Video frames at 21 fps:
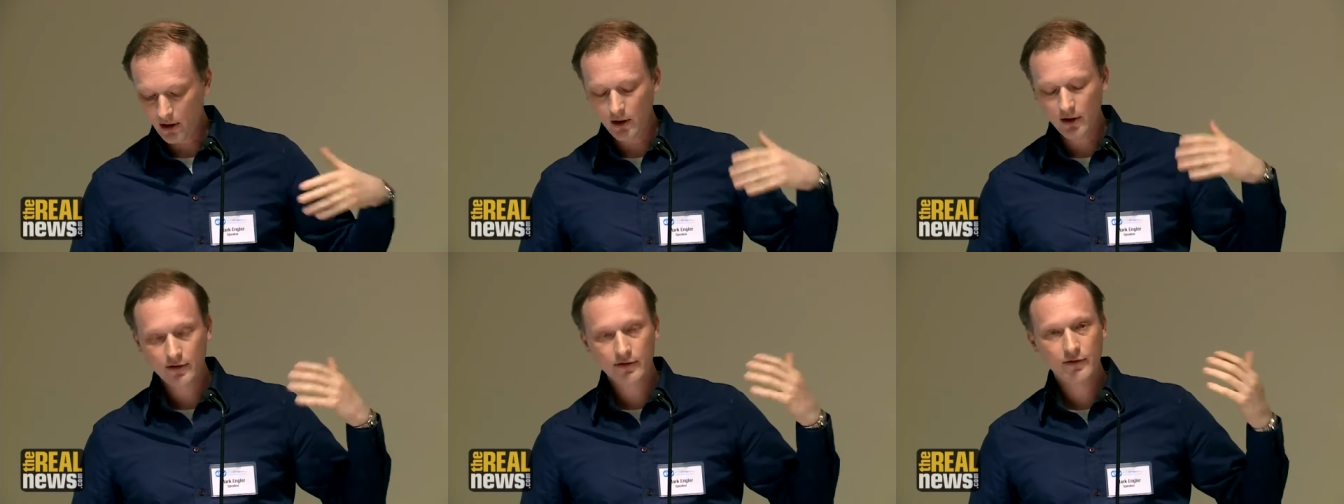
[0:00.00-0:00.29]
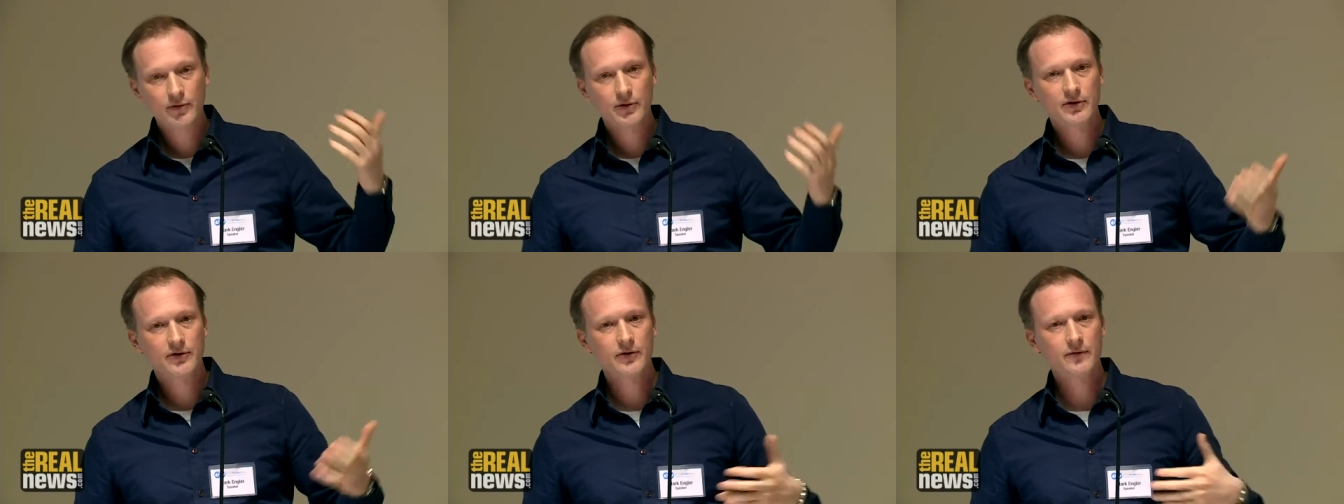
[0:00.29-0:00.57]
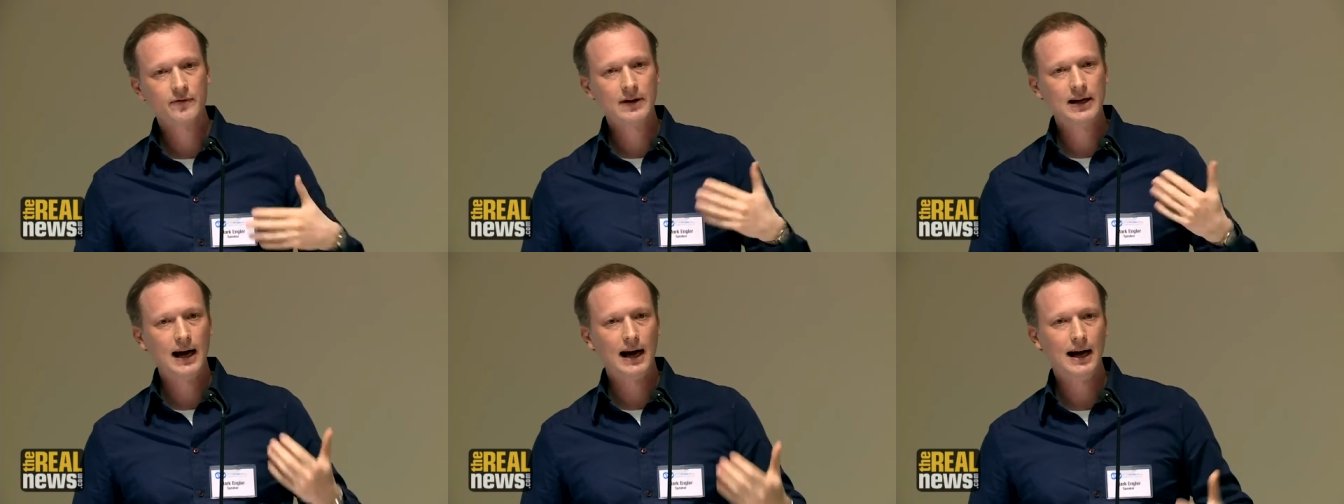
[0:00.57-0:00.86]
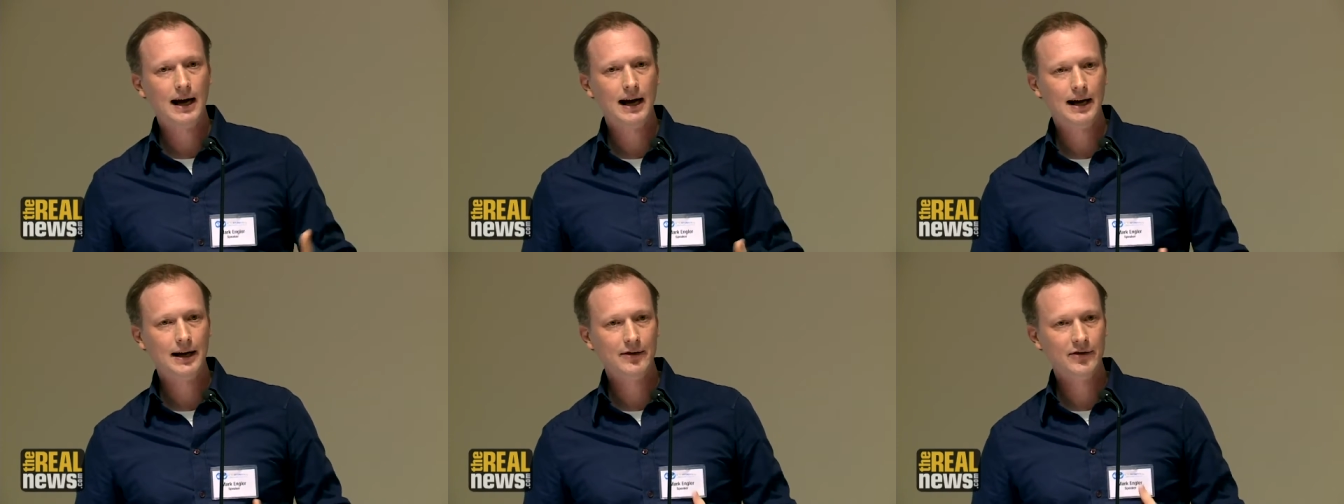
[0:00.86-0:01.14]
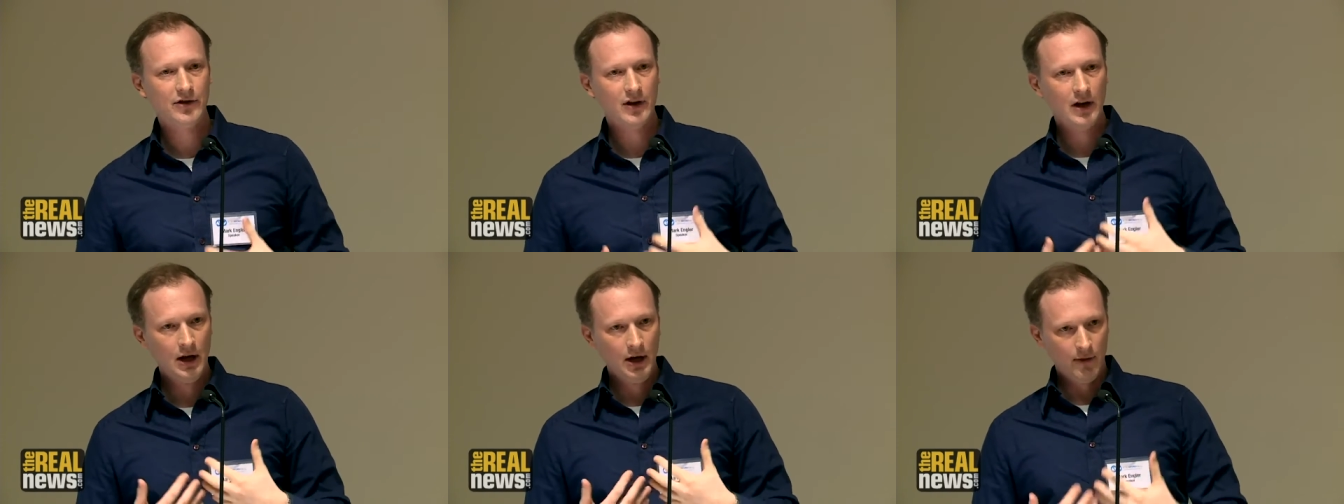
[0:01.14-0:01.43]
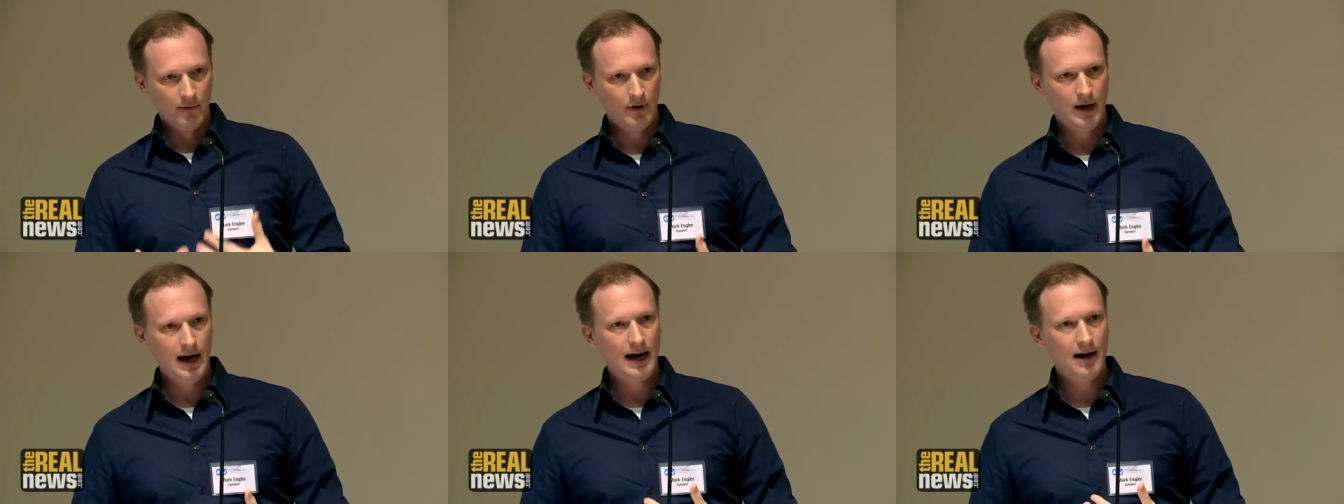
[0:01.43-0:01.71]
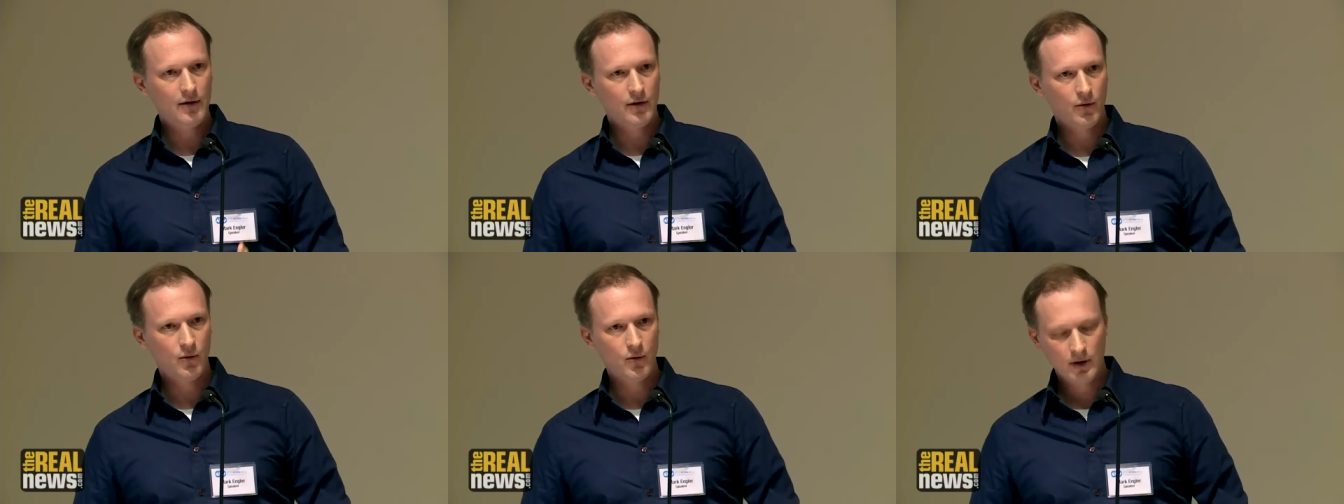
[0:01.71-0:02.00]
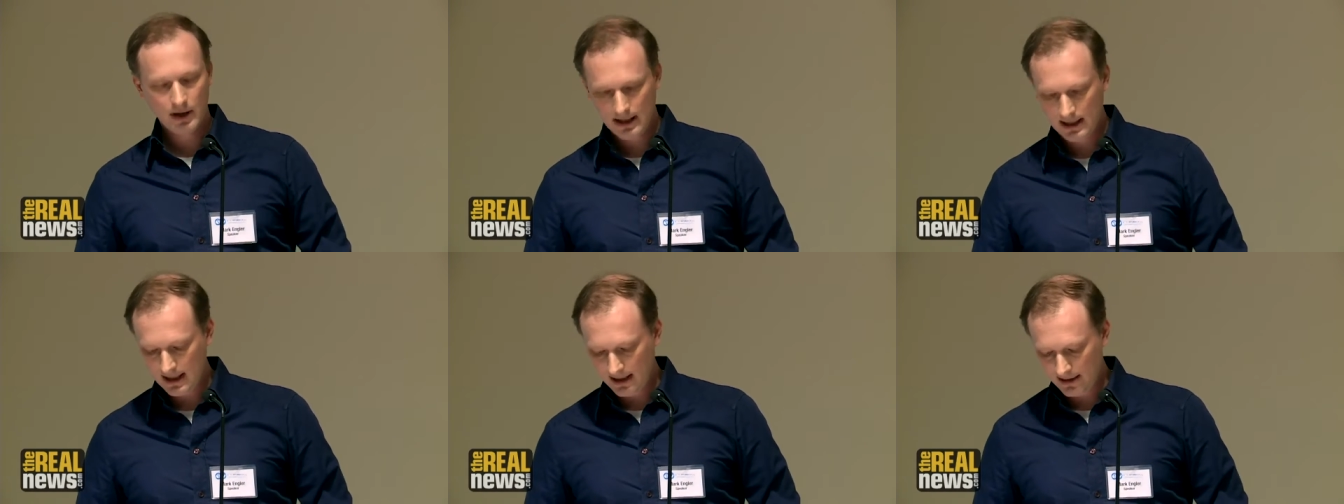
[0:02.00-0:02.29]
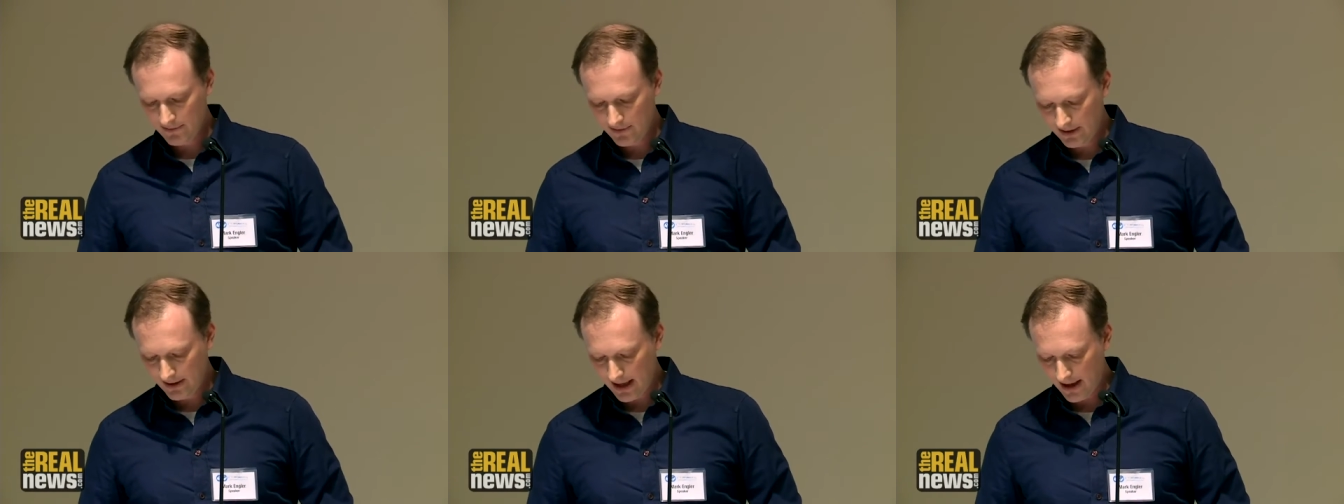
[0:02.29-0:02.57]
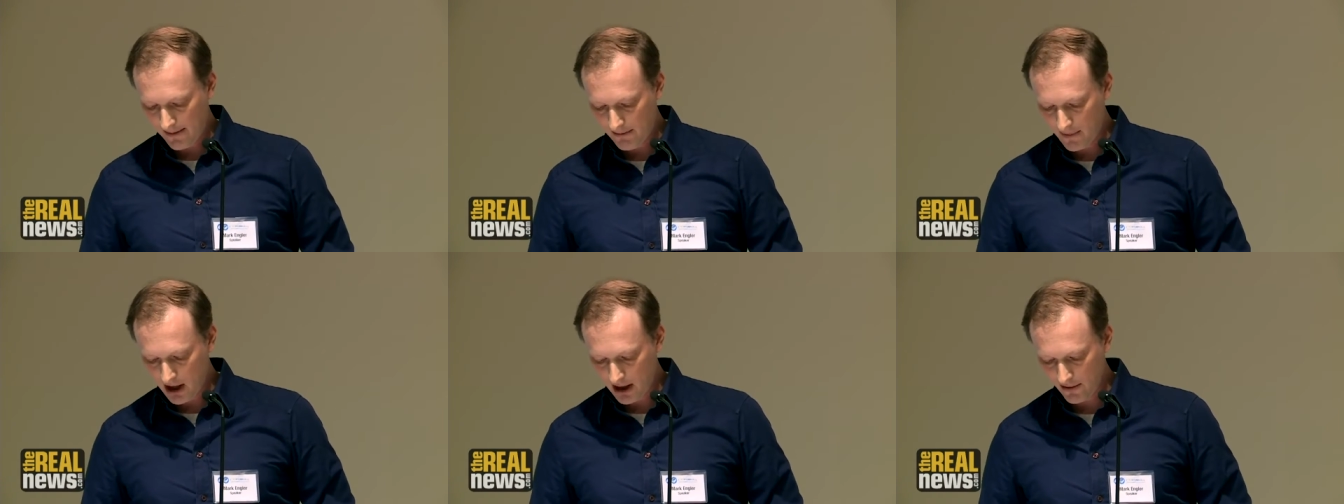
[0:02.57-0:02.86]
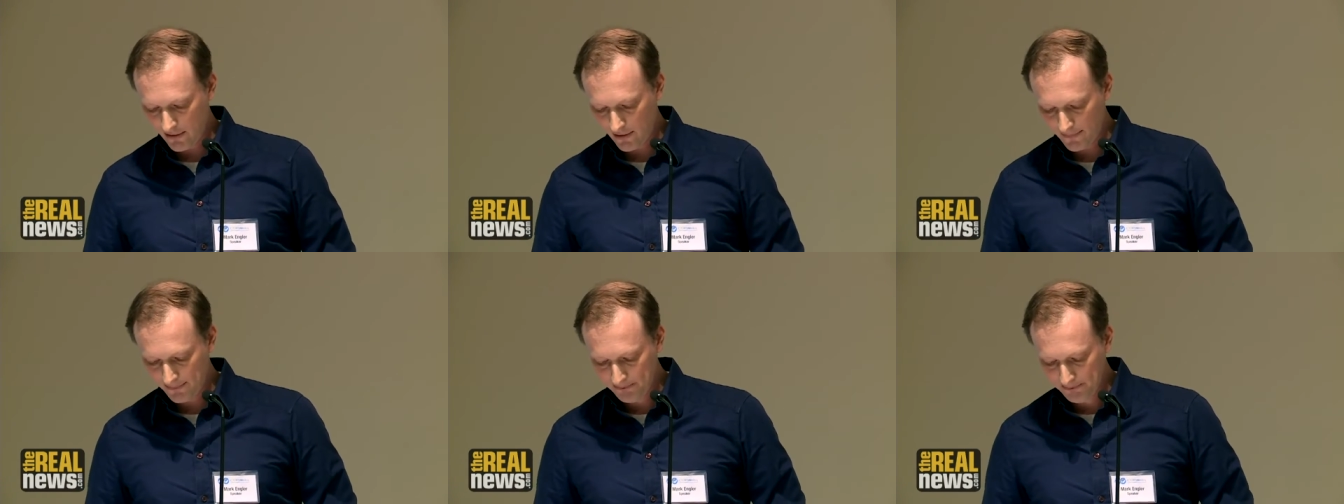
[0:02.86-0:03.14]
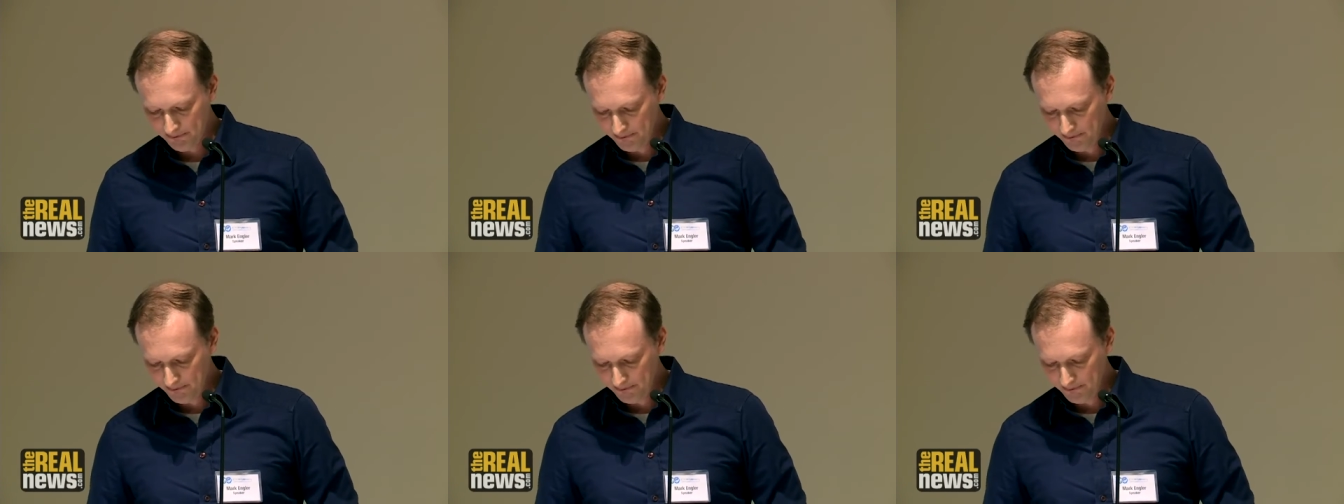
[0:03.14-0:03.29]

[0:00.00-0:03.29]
all sorts of guides for how to organize in that model.